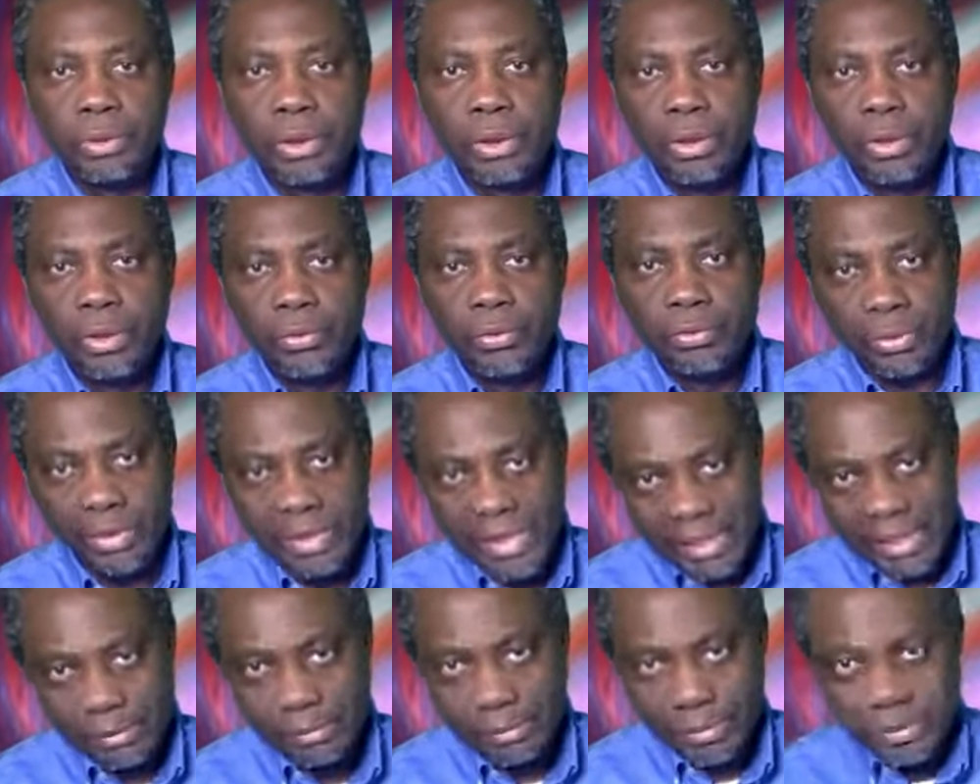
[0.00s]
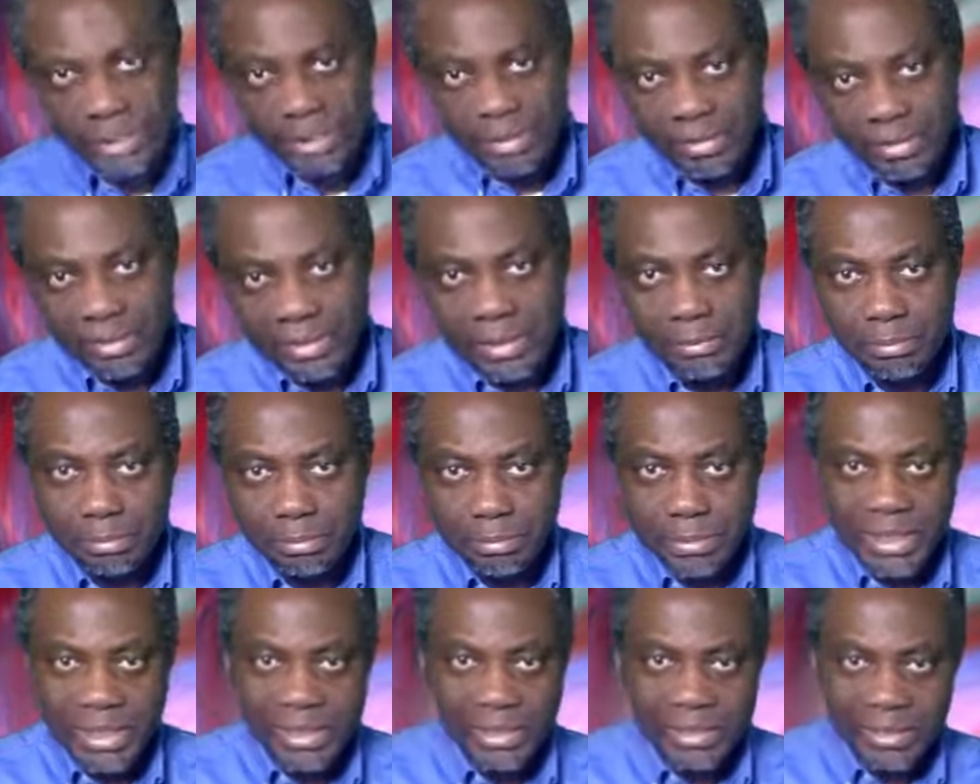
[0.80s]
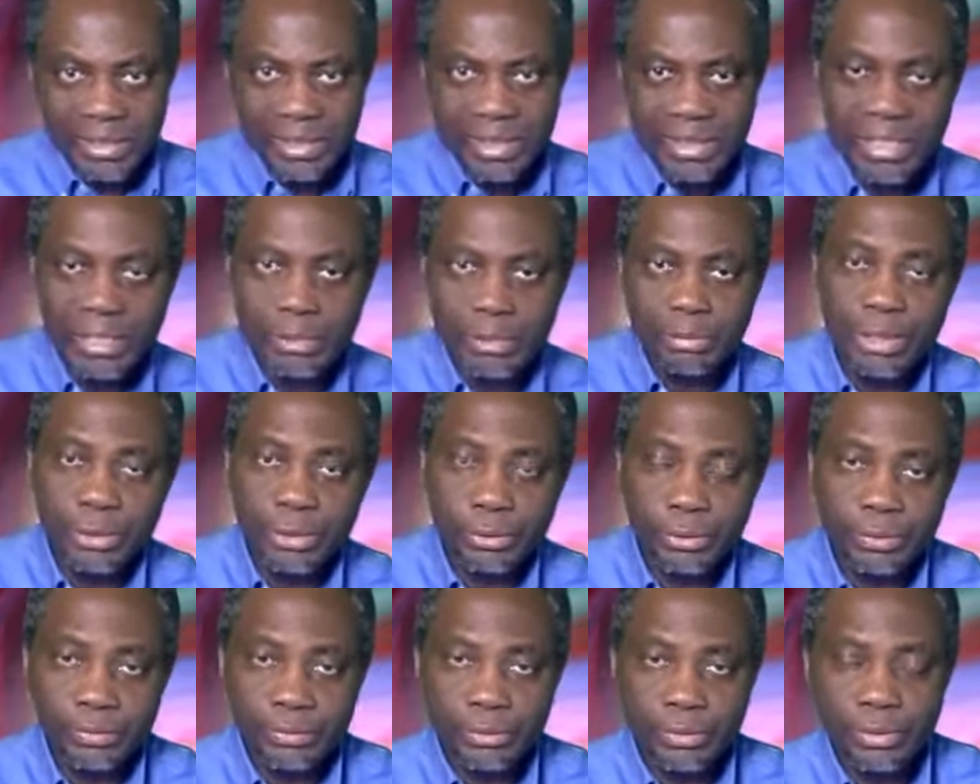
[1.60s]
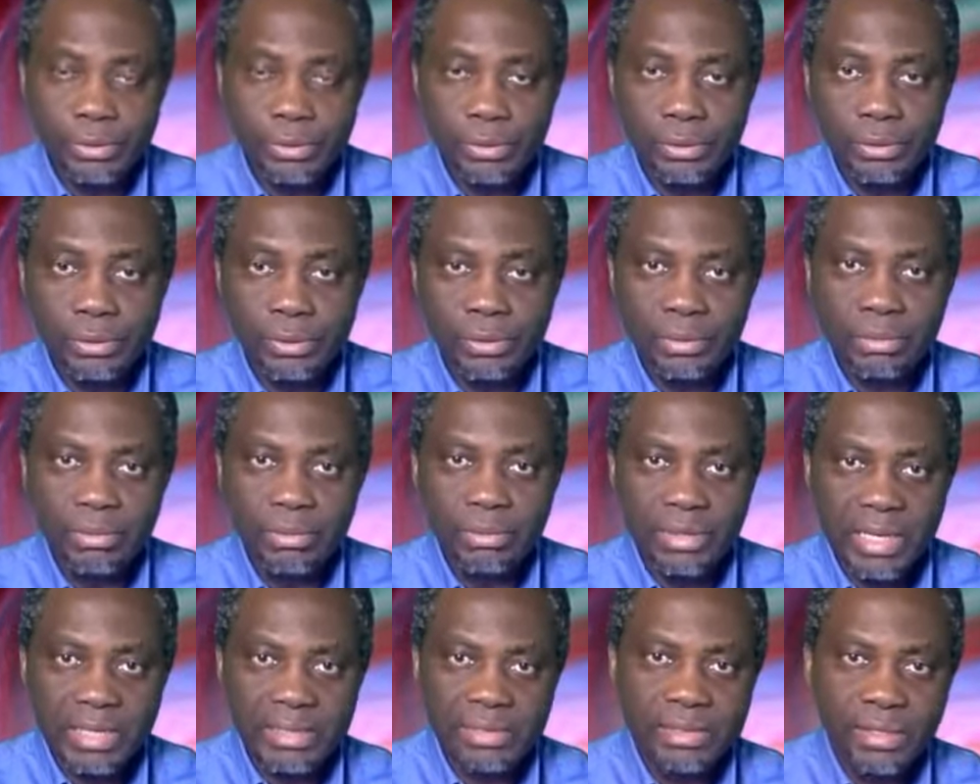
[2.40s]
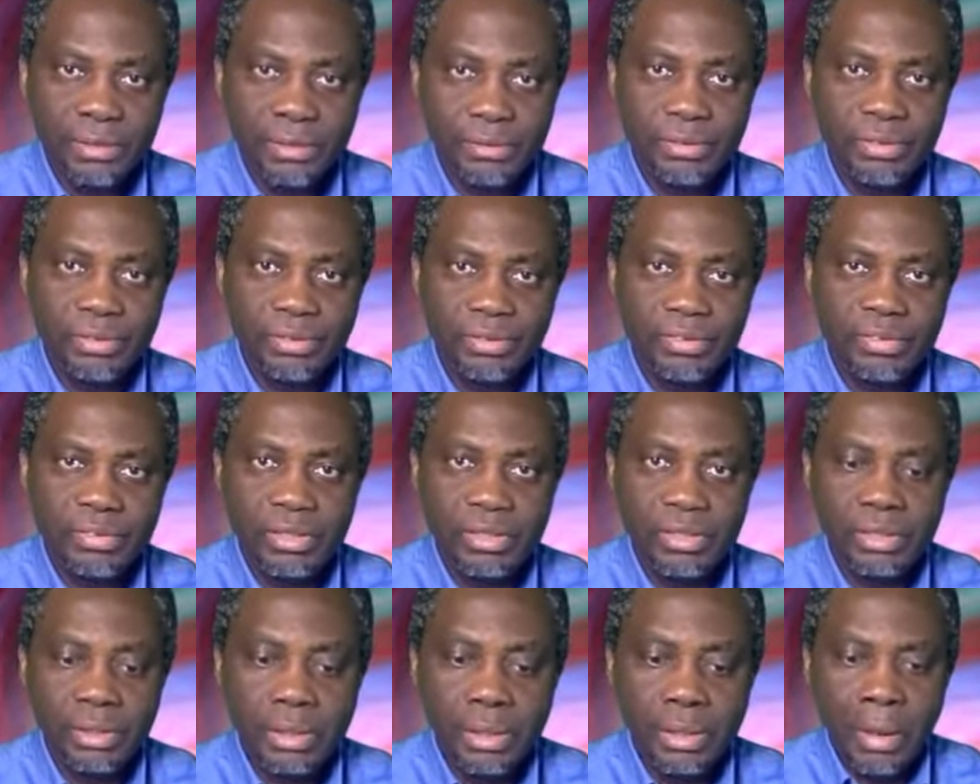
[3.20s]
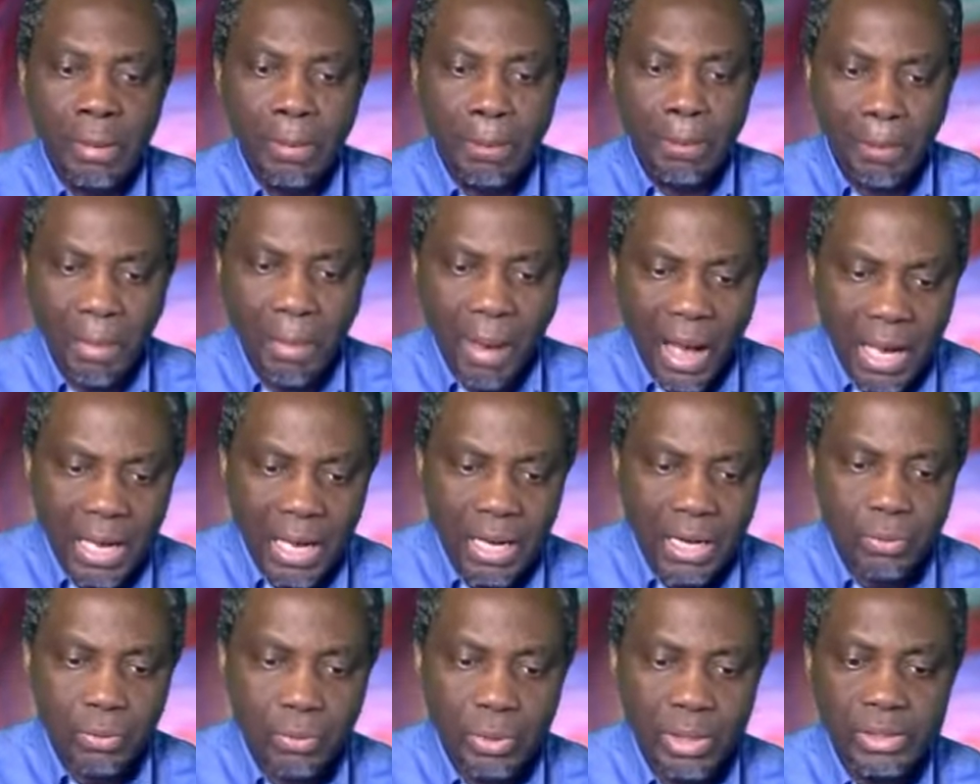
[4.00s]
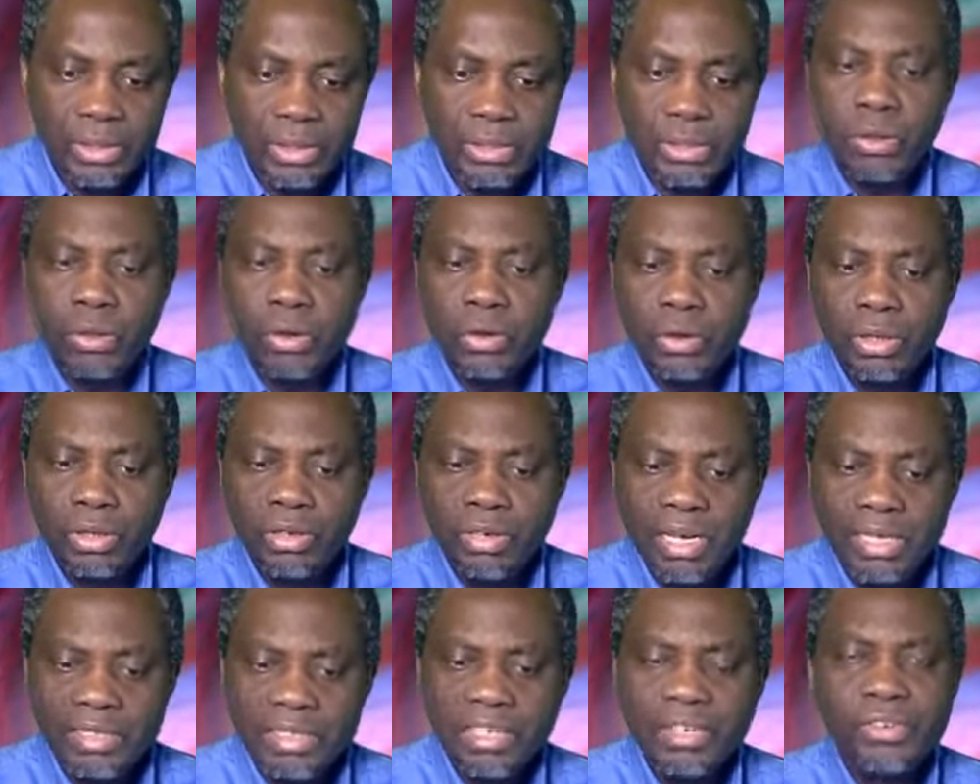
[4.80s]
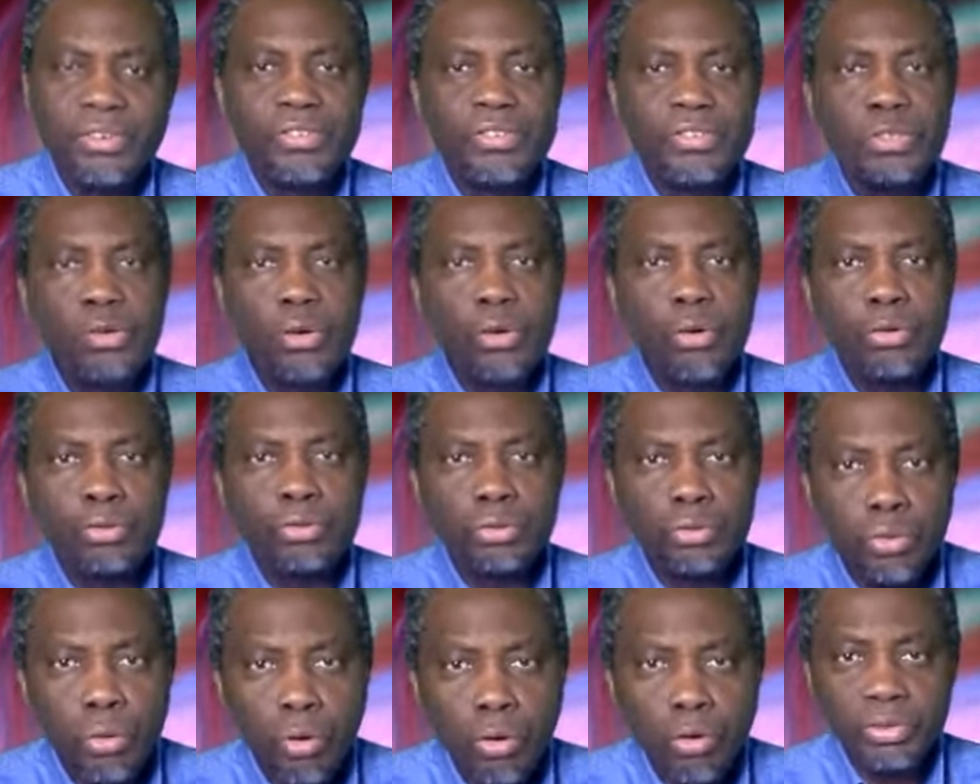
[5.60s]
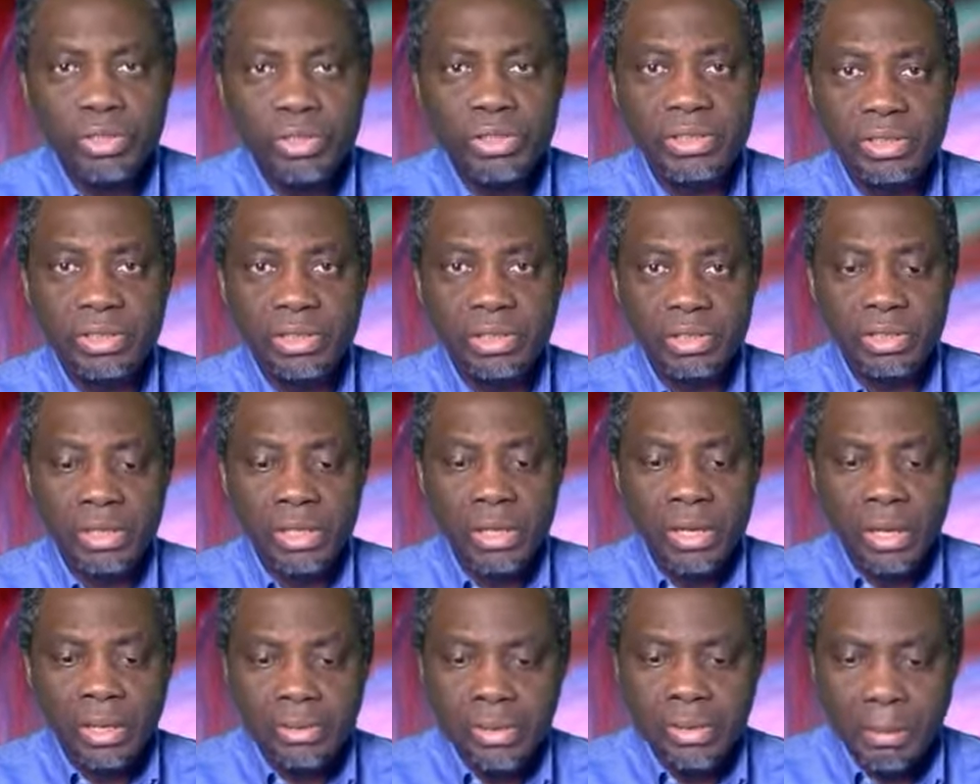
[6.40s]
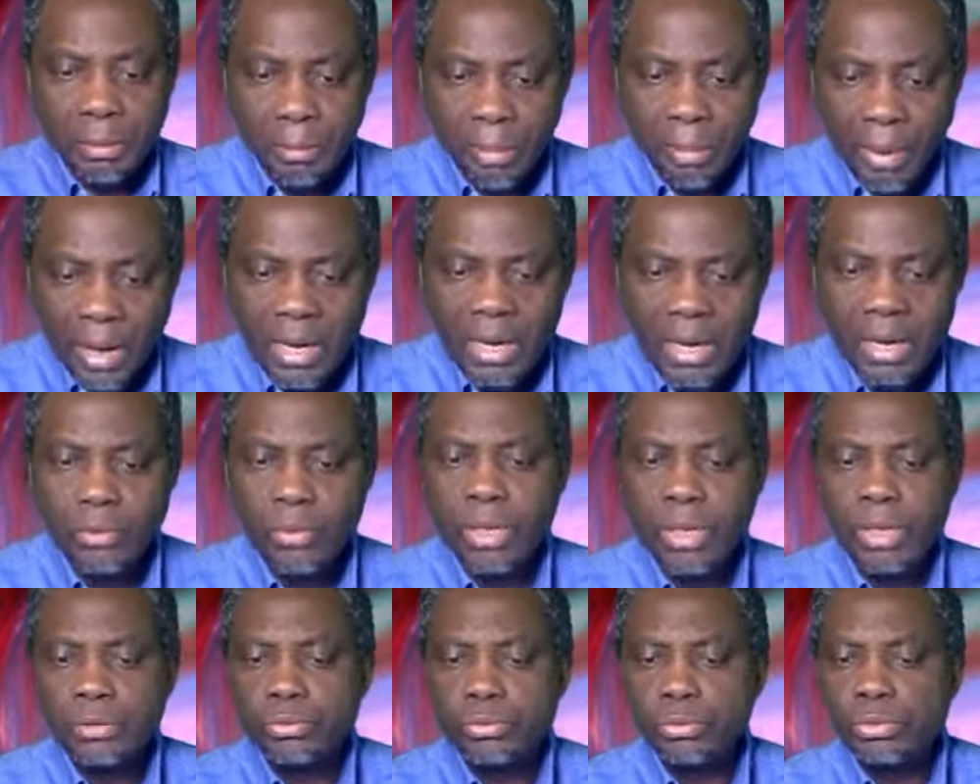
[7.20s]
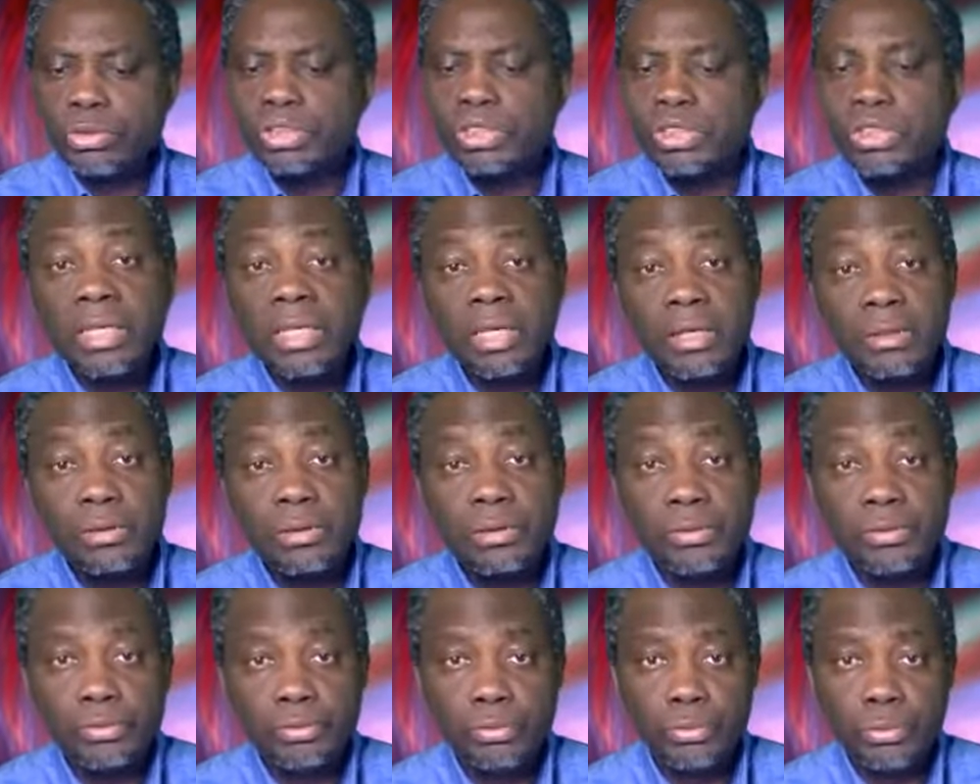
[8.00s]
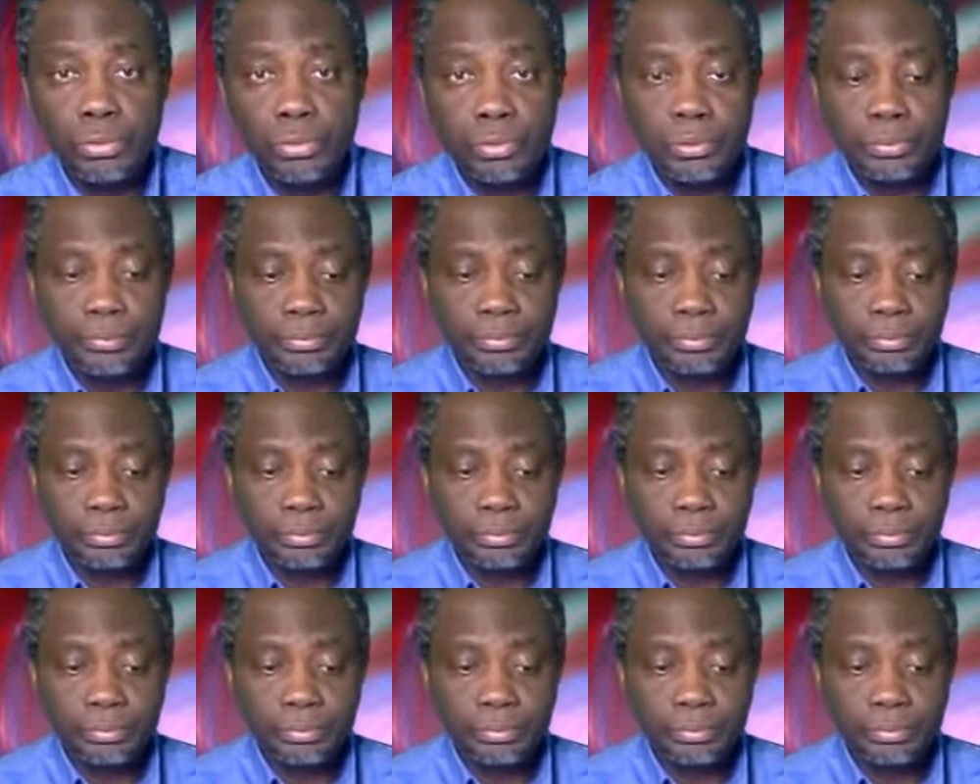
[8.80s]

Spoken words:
So that means that being the image of God granted us the power, granted us the authority, the power to share God's rule